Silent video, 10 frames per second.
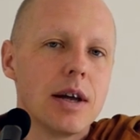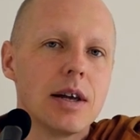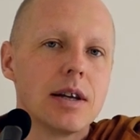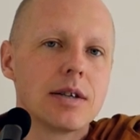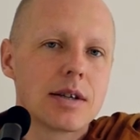
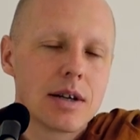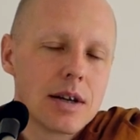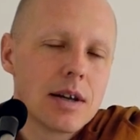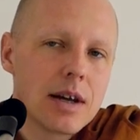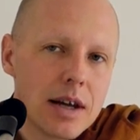it's,
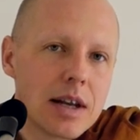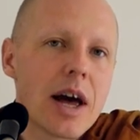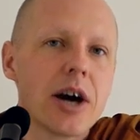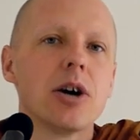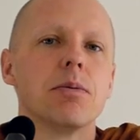it
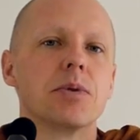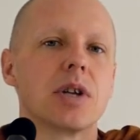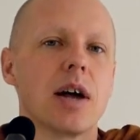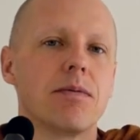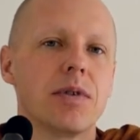helps
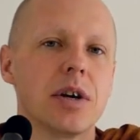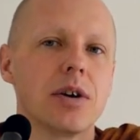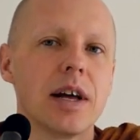that fear.